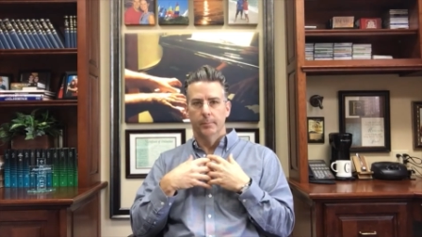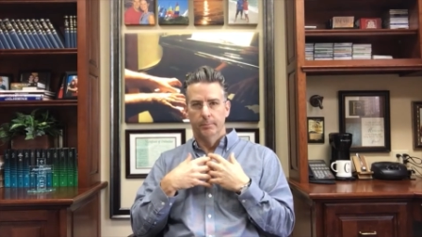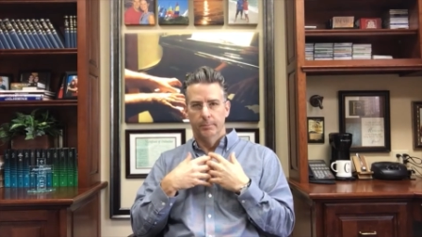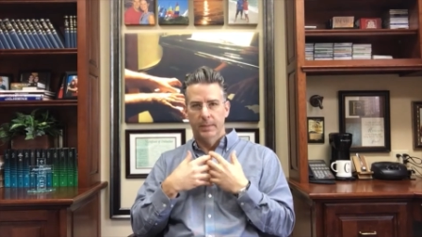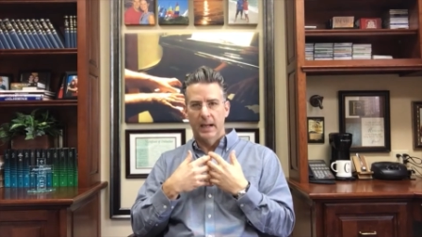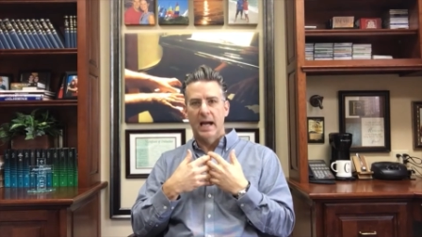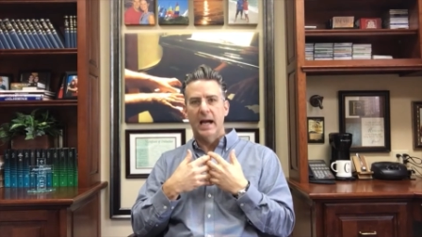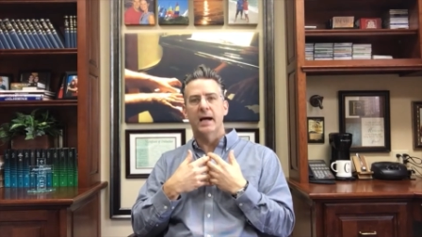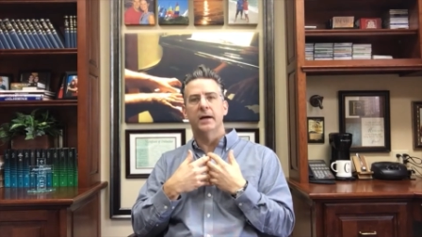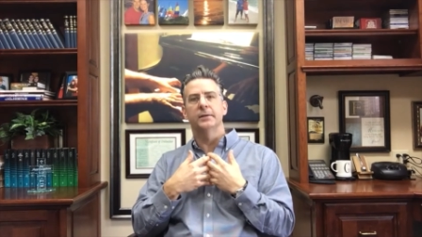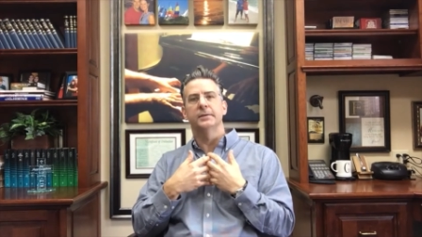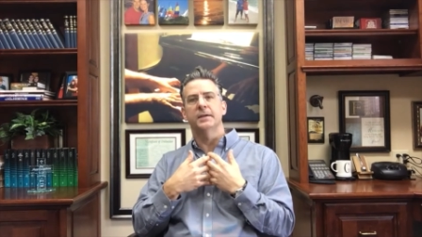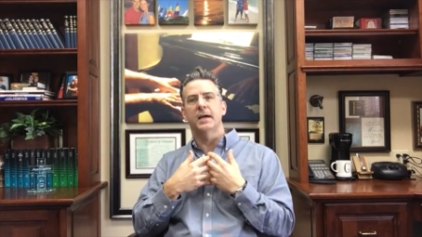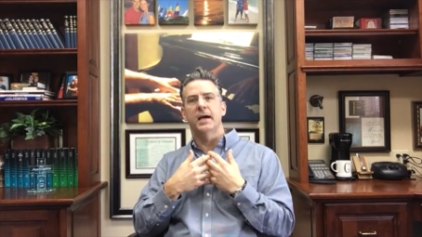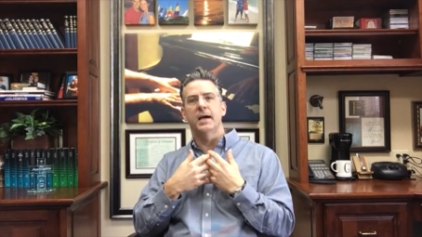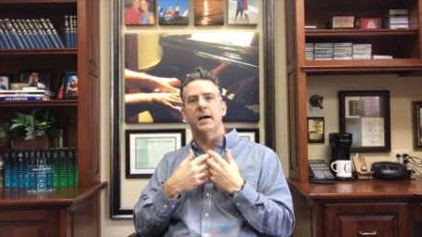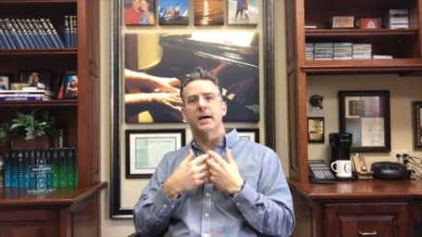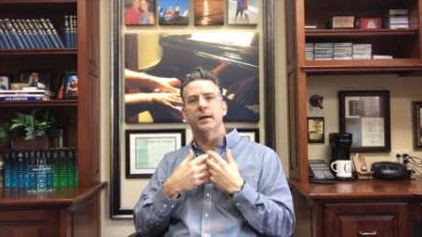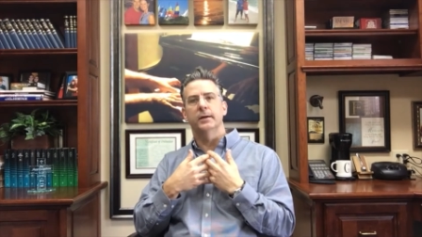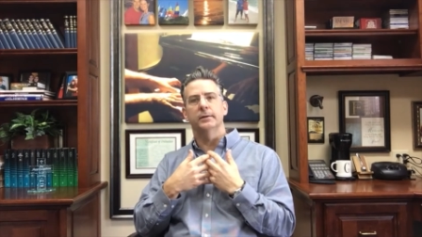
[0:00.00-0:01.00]
bow
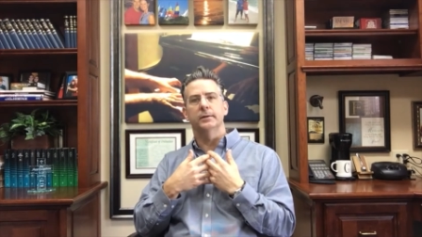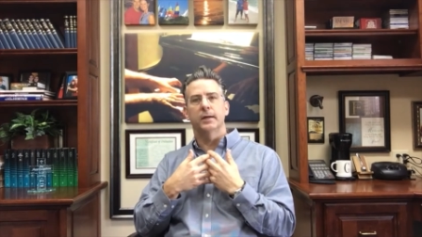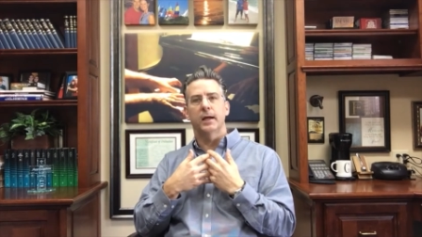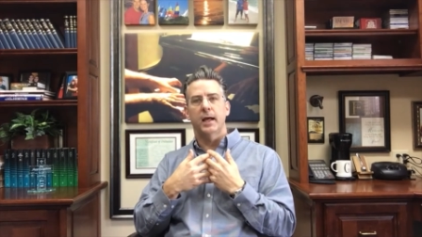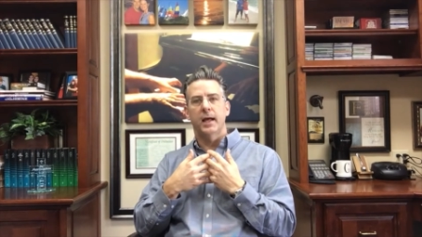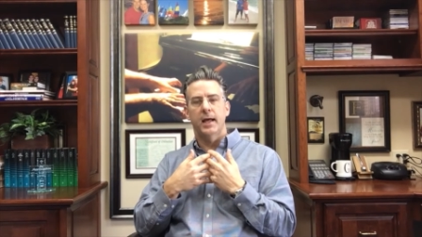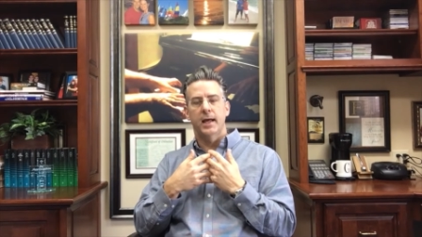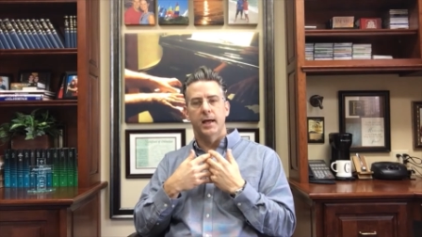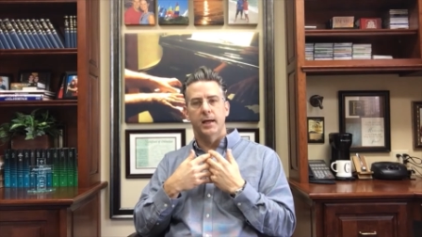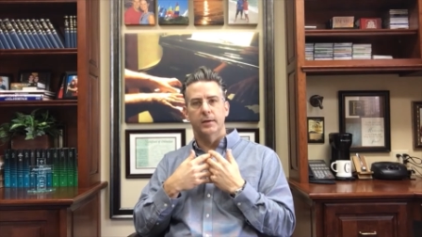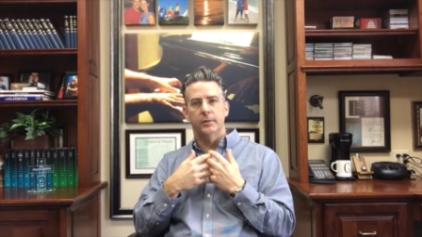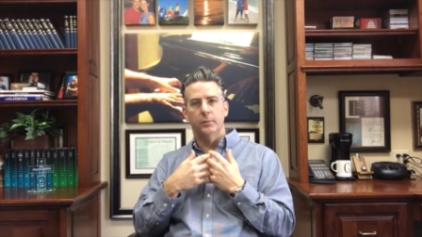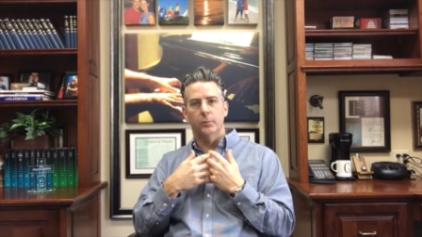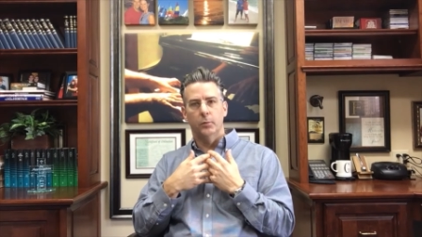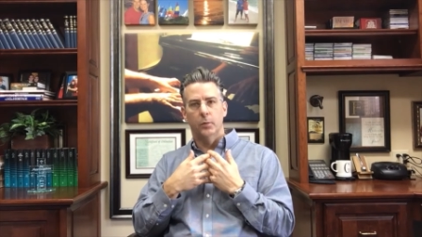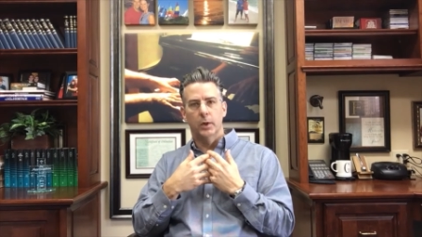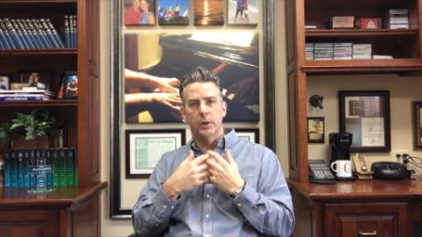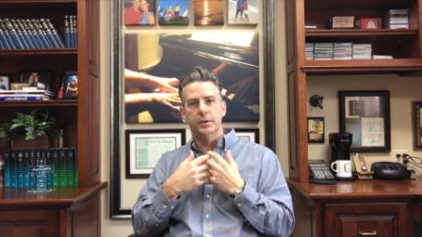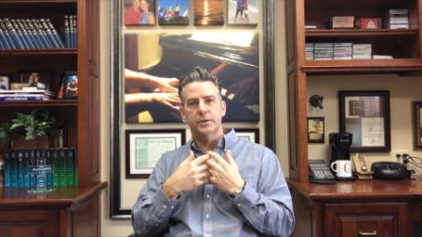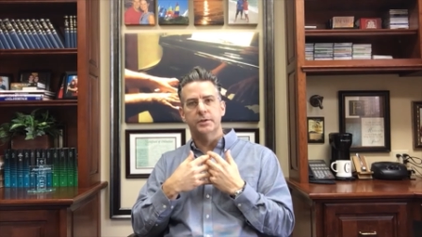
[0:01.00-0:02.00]
down and
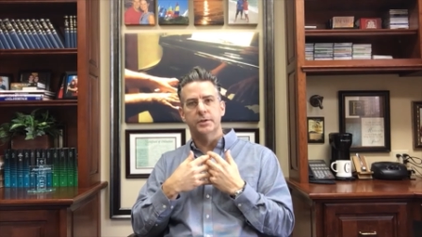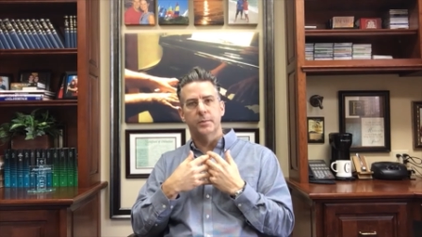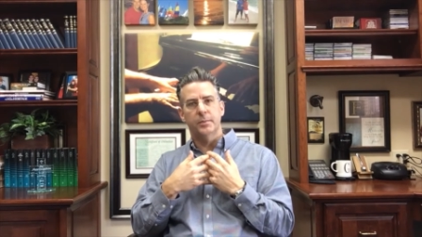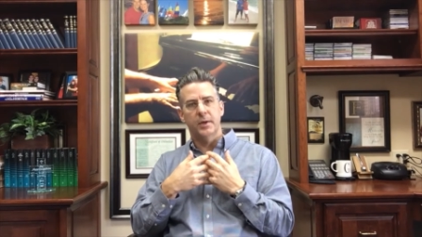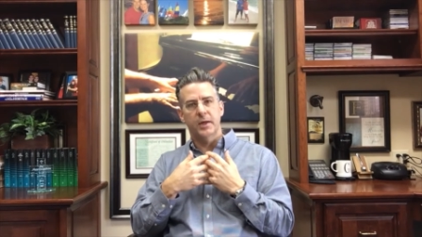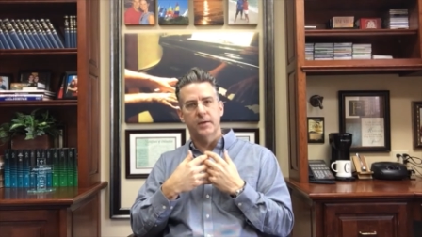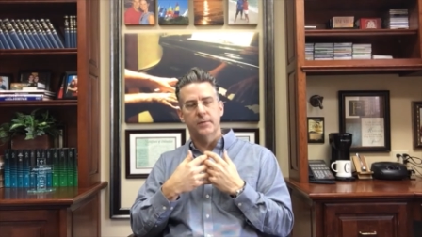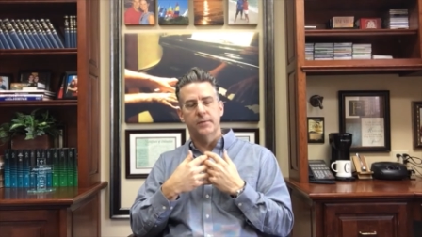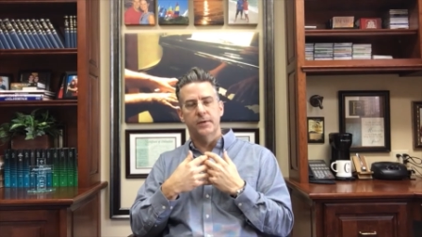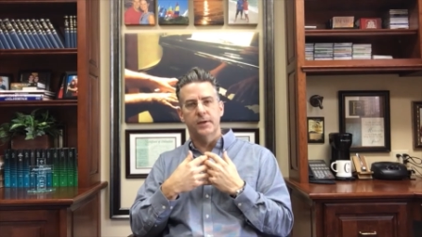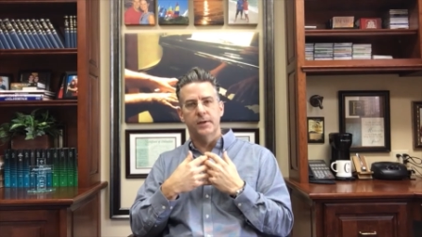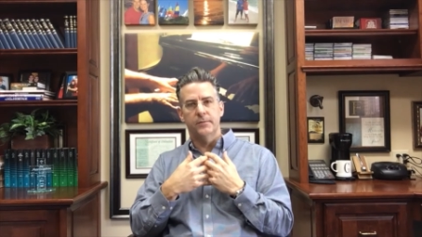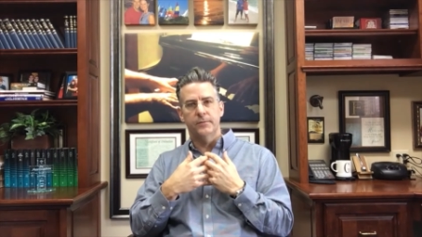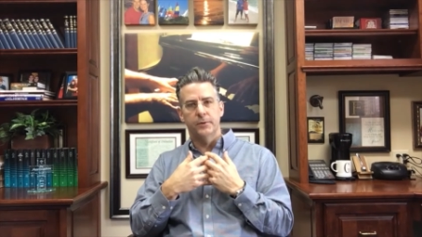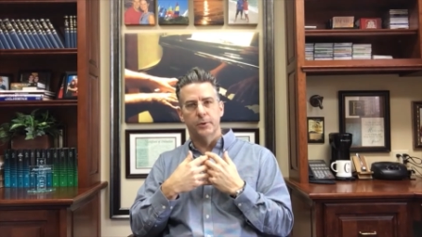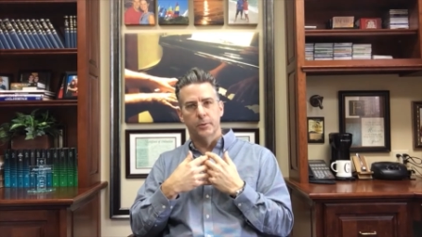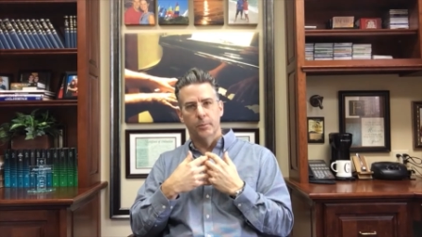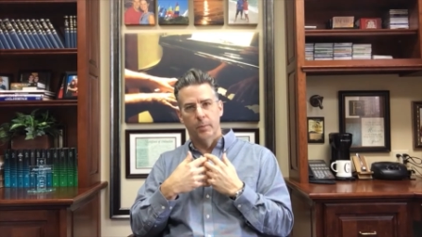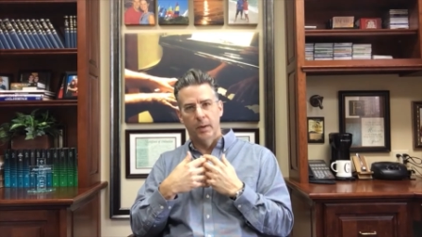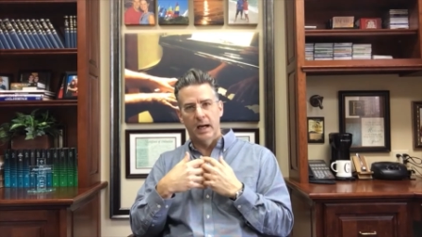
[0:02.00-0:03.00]
worship even if
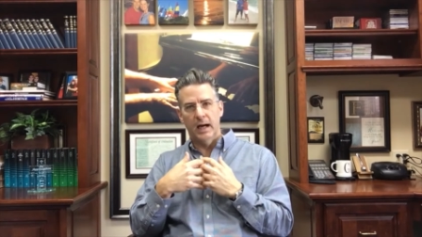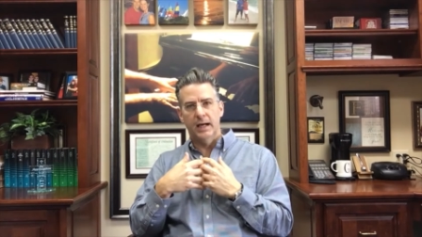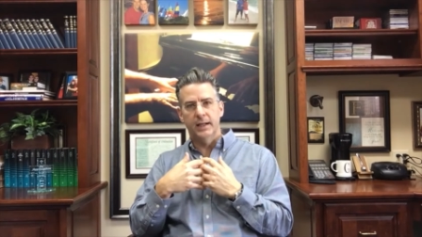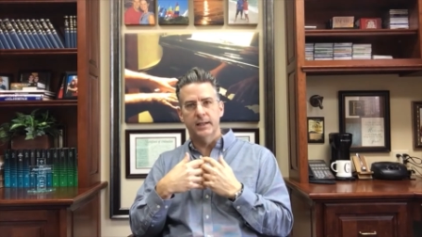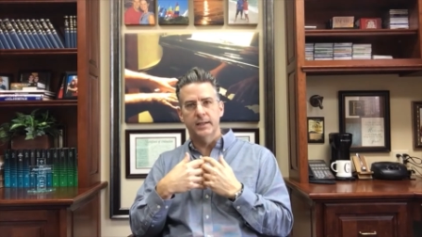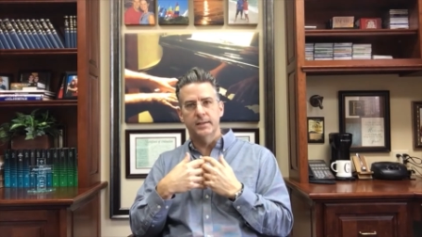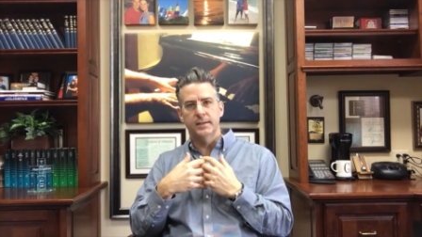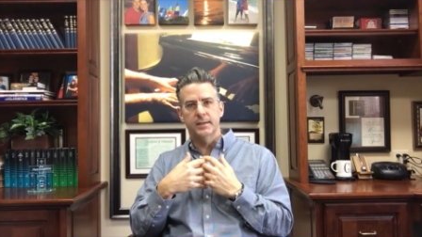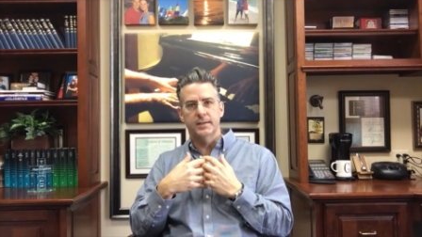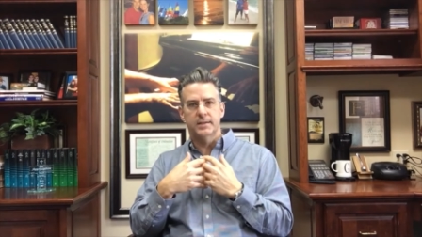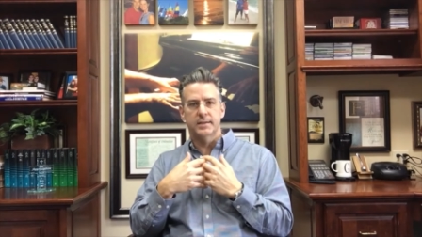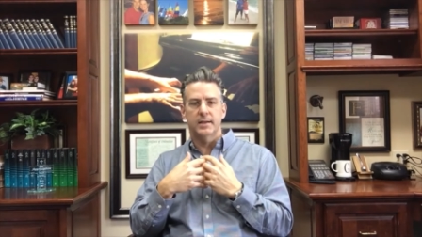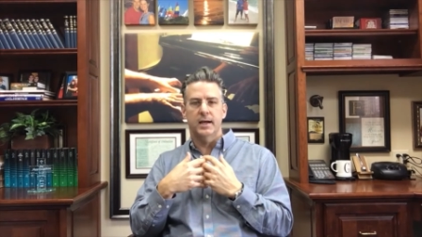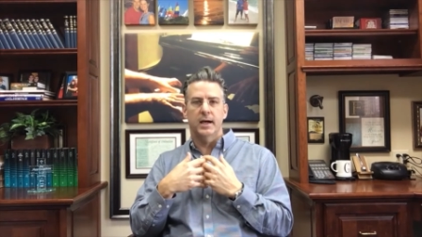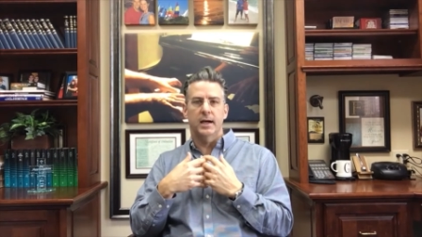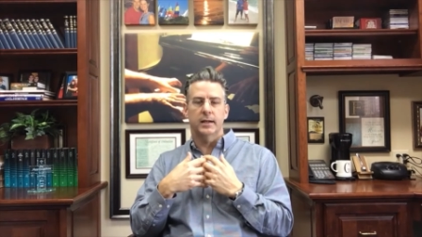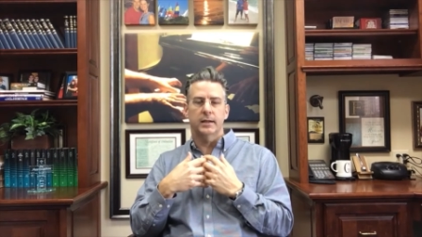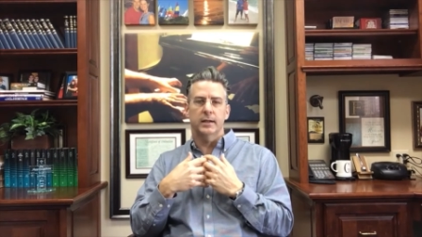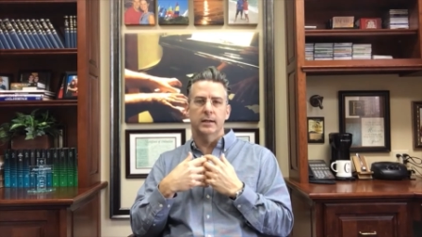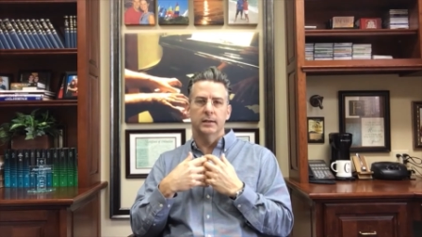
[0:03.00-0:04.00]
your body does not